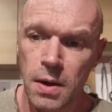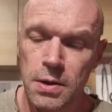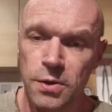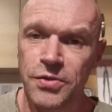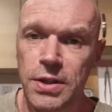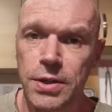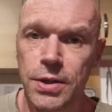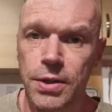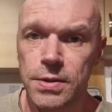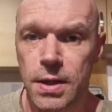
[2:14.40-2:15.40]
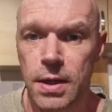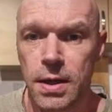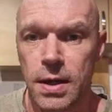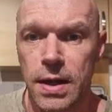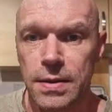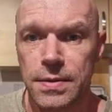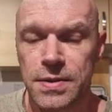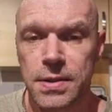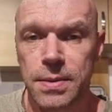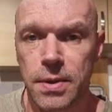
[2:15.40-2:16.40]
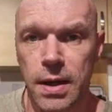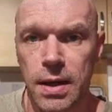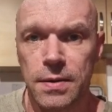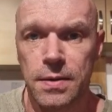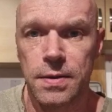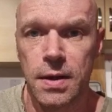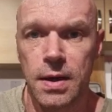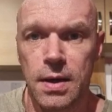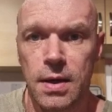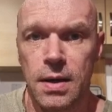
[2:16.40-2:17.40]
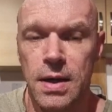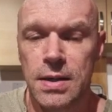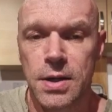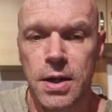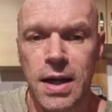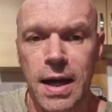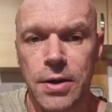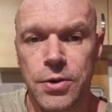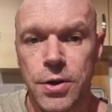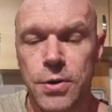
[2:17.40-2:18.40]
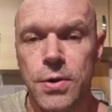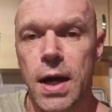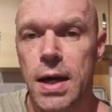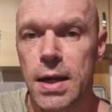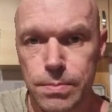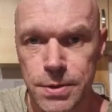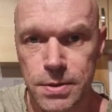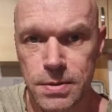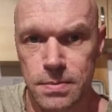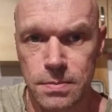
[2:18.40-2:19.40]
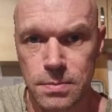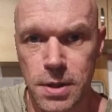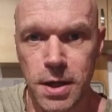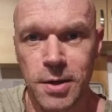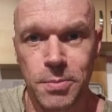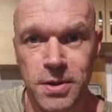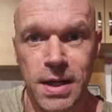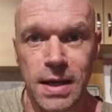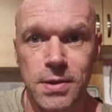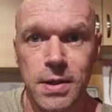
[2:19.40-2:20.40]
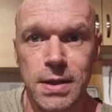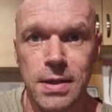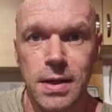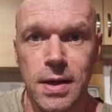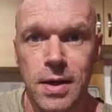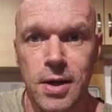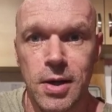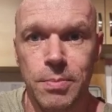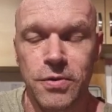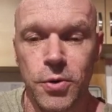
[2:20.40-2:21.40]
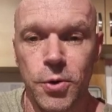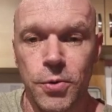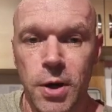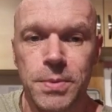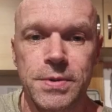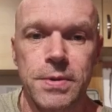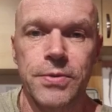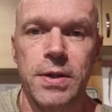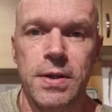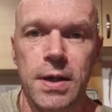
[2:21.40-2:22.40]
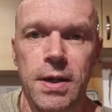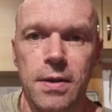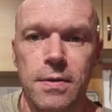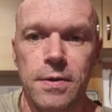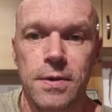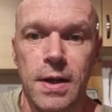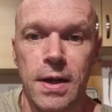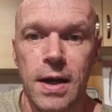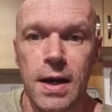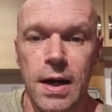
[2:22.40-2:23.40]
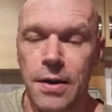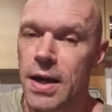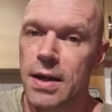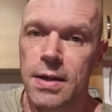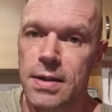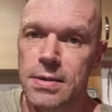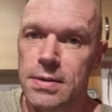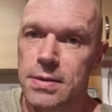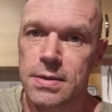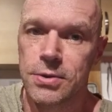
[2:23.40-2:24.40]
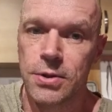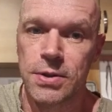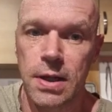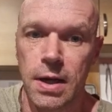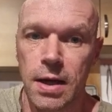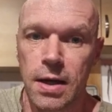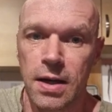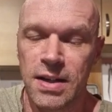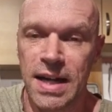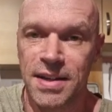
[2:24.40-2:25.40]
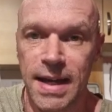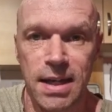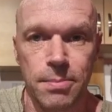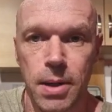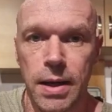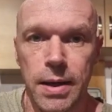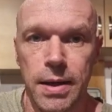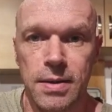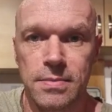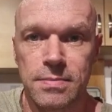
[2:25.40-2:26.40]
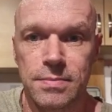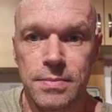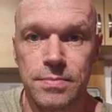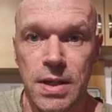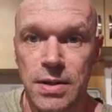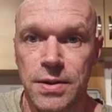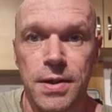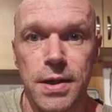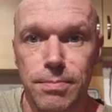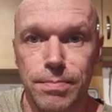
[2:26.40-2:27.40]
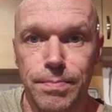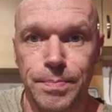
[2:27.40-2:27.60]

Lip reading: So if he does, then Tsimikas is going to get 2 games, potentially, before Robertson returns, and then he's just a dead player in your team.